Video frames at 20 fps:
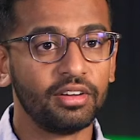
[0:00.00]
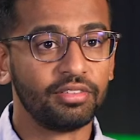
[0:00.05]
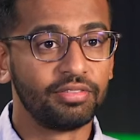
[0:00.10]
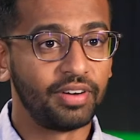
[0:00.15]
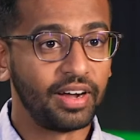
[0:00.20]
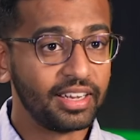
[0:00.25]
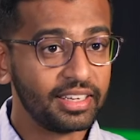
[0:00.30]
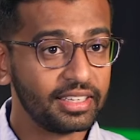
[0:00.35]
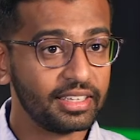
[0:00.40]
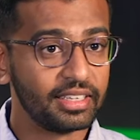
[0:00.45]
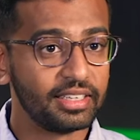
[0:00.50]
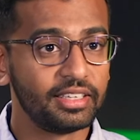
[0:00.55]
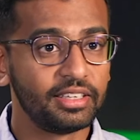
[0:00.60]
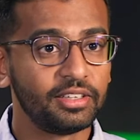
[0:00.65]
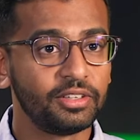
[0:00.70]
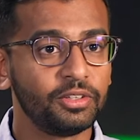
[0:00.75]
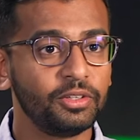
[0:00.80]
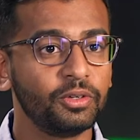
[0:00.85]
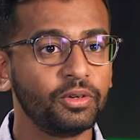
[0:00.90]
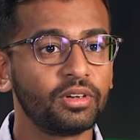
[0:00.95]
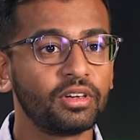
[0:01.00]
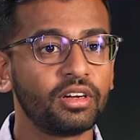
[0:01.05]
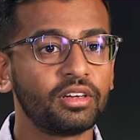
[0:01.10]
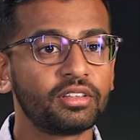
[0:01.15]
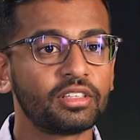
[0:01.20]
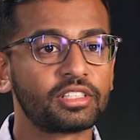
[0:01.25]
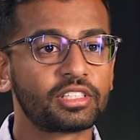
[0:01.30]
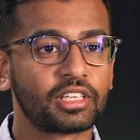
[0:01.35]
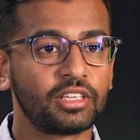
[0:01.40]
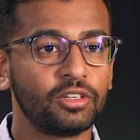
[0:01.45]
Finally, you'll learn
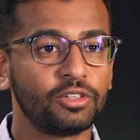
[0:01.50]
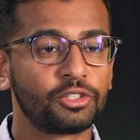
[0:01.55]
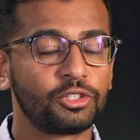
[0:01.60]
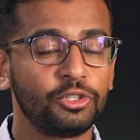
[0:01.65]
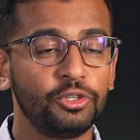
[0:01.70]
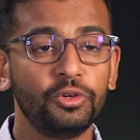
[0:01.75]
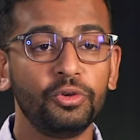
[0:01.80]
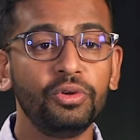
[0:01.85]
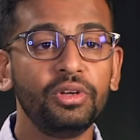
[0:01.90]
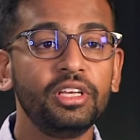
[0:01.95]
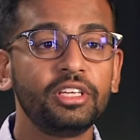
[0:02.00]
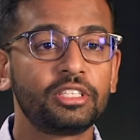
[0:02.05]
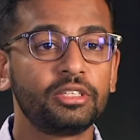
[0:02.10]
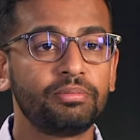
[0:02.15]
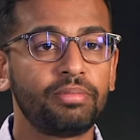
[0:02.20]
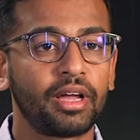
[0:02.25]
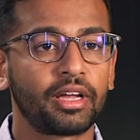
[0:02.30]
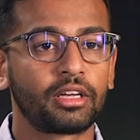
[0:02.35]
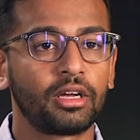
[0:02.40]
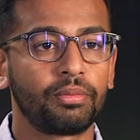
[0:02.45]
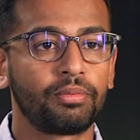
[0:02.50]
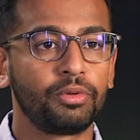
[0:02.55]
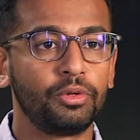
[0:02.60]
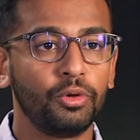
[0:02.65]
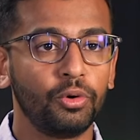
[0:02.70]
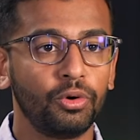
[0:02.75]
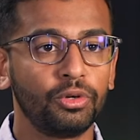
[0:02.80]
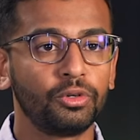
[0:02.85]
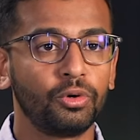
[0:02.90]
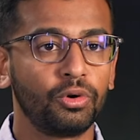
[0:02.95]
the skills you need to back up
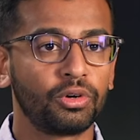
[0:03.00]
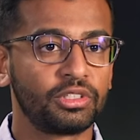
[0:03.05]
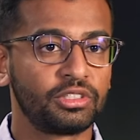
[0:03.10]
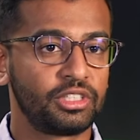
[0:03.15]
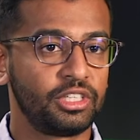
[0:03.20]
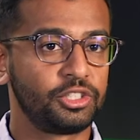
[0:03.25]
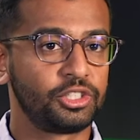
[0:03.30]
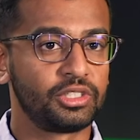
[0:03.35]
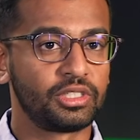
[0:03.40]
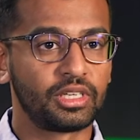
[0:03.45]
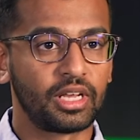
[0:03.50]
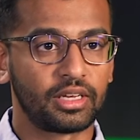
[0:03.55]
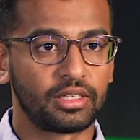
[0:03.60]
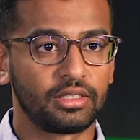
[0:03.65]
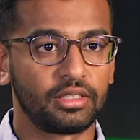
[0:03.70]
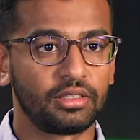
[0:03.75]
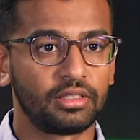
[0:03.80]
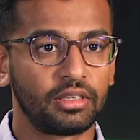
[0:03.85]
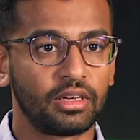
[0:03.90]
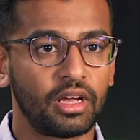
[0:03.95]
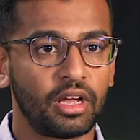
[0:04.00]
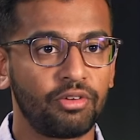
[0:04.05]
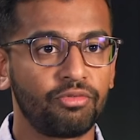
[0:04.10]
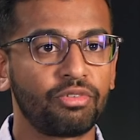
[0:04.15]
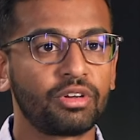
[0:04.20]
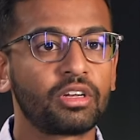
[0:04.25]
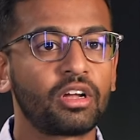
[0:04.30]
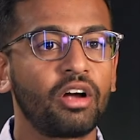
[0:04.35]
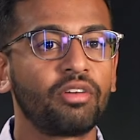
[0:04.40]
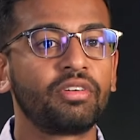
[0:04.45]
your organization's data and
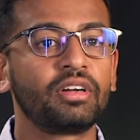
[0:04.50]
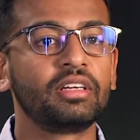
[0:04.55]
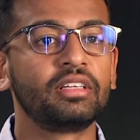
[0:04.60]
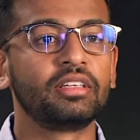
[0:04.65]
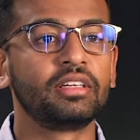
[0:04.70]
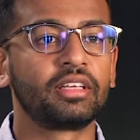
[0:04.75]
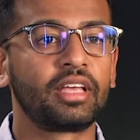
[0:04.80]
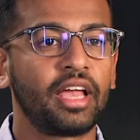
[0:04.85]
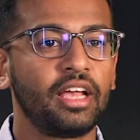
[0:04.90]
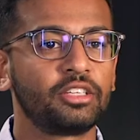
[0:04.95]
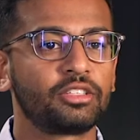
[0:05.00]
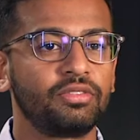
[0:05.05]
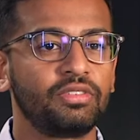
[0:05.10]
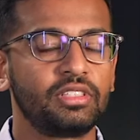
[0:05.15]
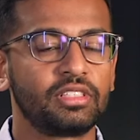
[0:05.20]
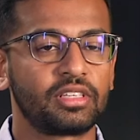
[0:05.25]
recover it in the case of a